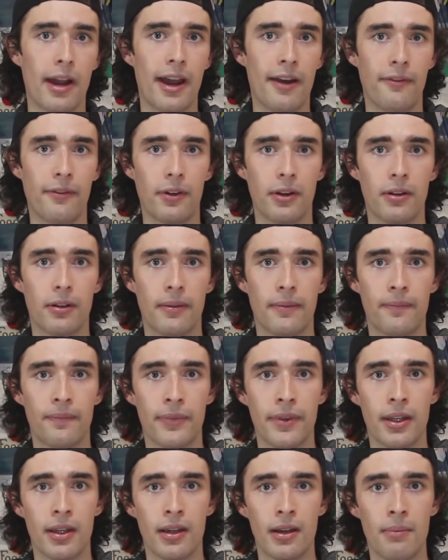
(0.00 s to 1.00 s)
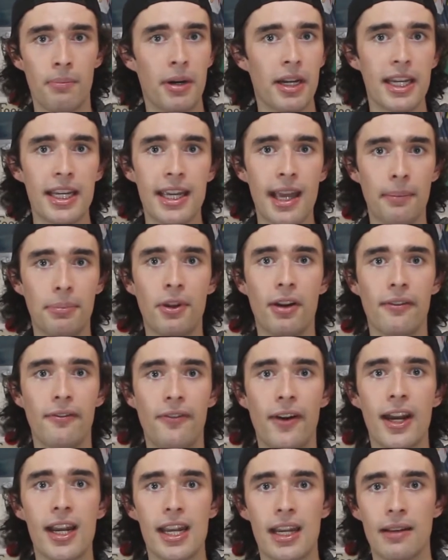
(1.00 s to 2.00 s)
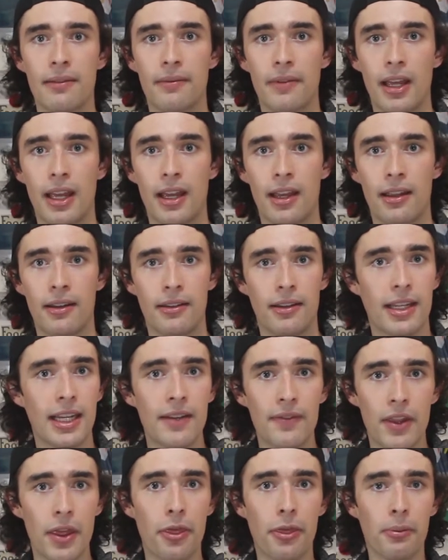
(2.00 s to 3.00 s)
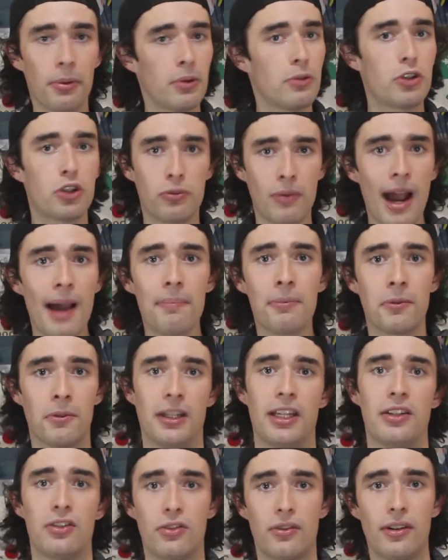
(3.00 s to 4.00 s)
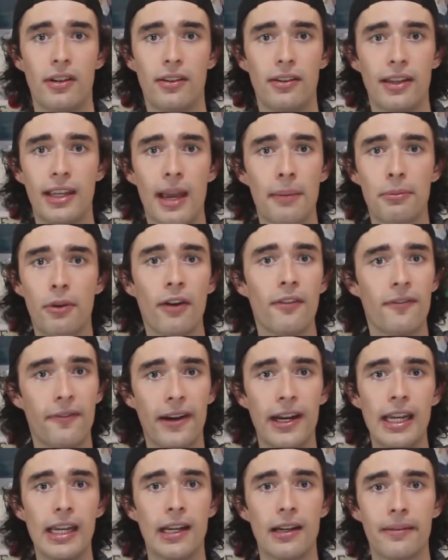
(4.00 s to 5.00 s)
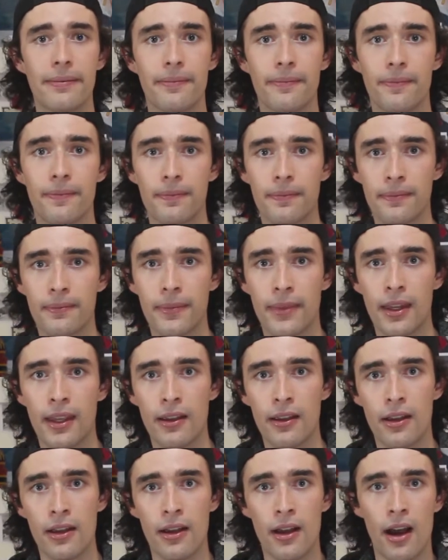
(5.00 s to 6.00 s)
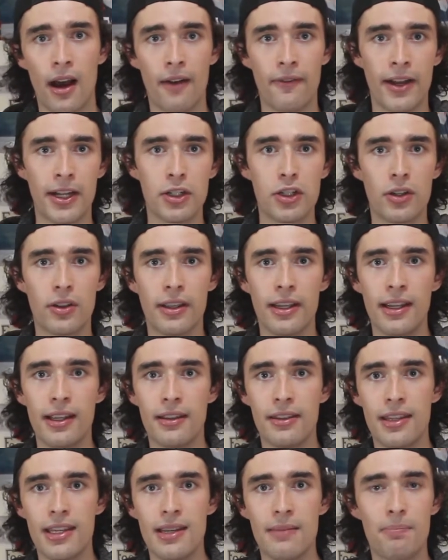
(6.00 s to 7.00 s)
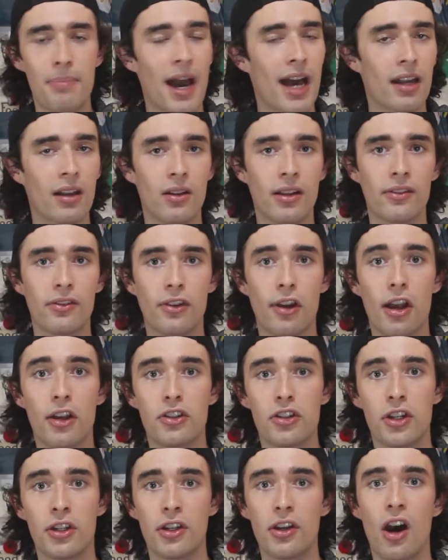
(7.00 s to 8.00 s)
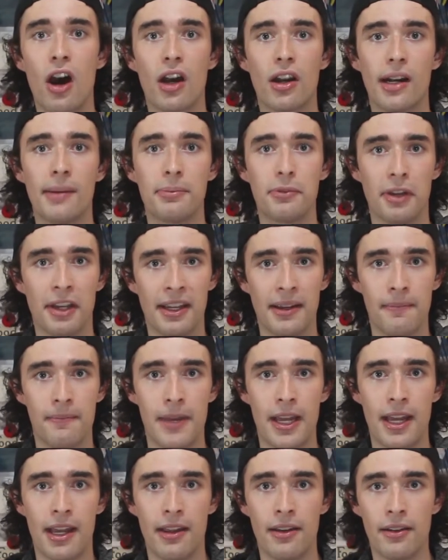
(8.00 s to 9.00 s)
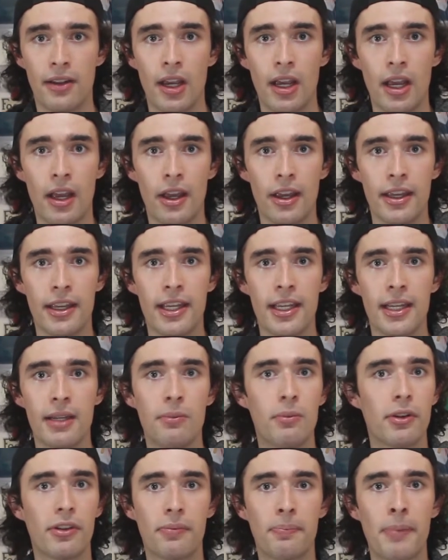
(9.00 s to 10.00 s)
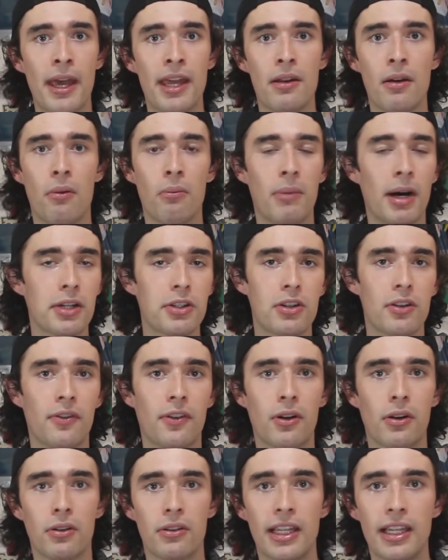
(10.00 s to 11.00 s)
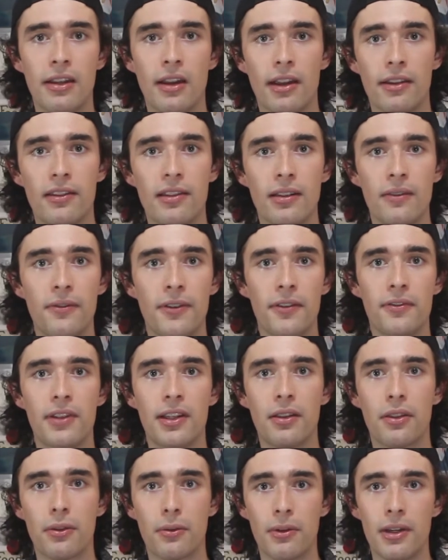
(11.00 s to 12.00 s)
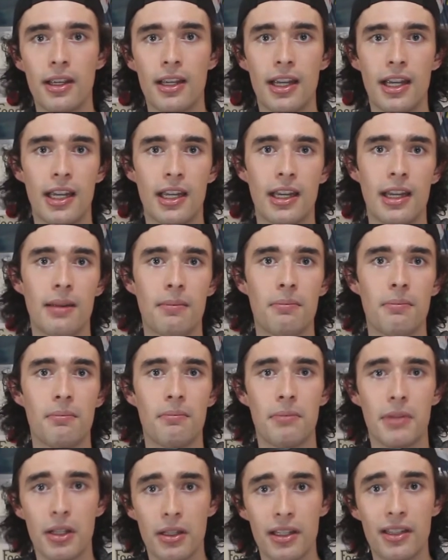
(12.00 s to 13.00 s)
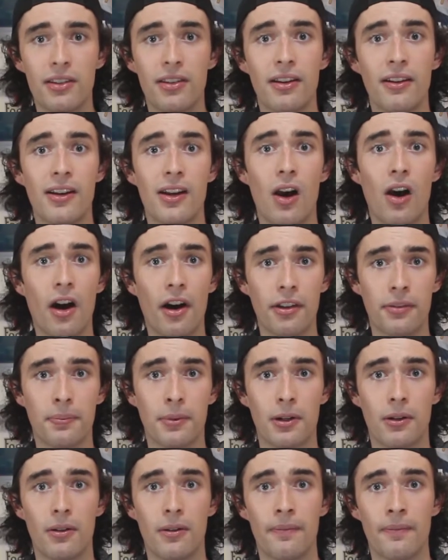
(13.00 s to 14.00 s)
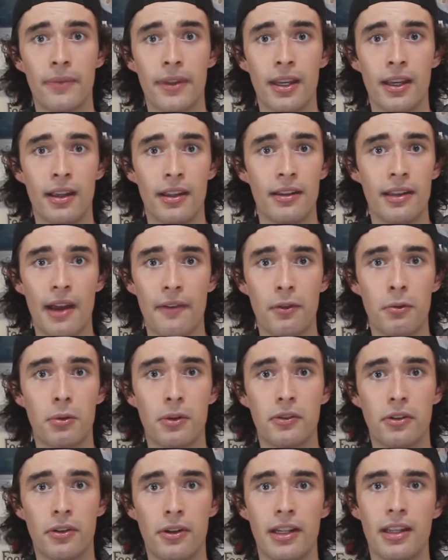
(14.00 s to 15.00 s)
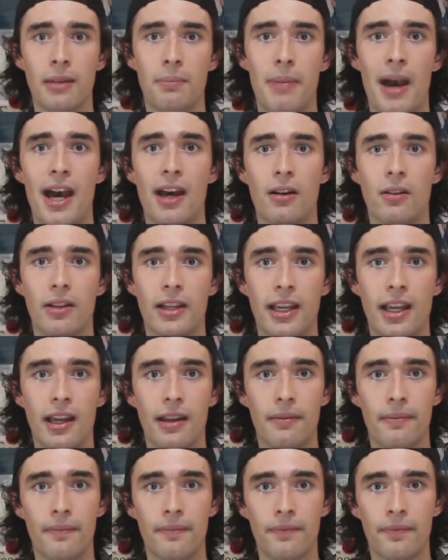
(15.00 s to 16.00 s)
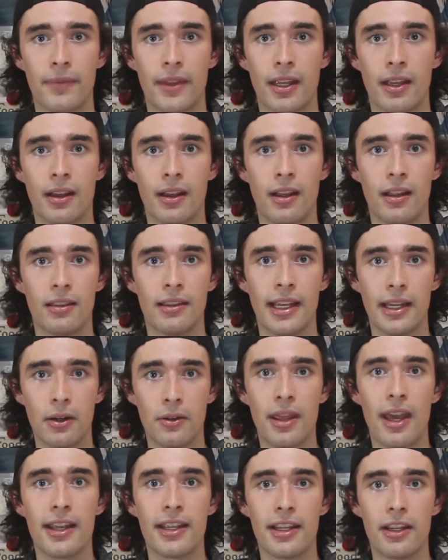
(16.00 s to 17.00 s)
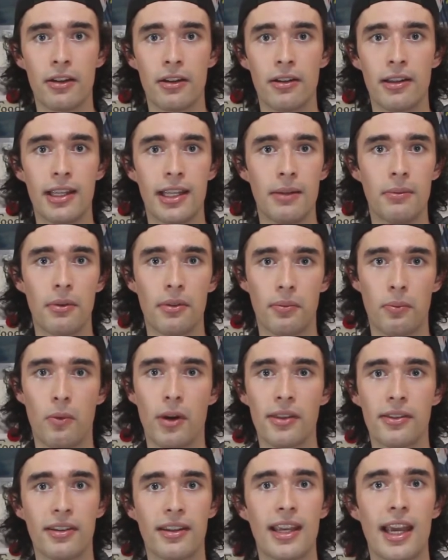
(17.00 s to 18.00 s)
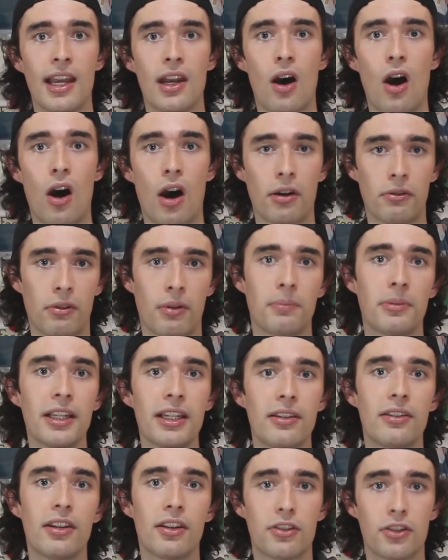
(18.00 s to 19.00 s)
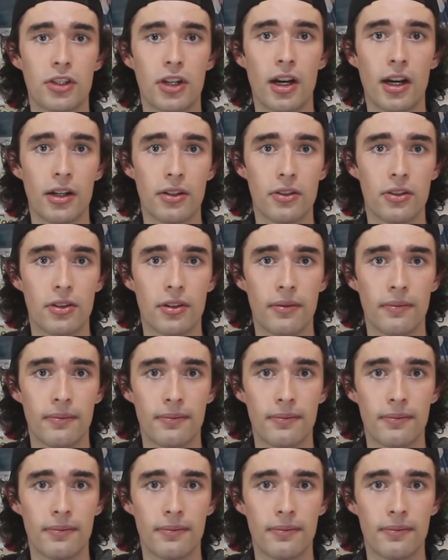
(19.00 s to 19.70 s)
effort. But he kept on fighting, and even through shrapnel injuries, he kept on fighting. Eventually, the battle exhaustion caught up to him, and he would spend much of early 1953 in a military hospital, never returning to battle again. Later that year, he was once again honorably discharged.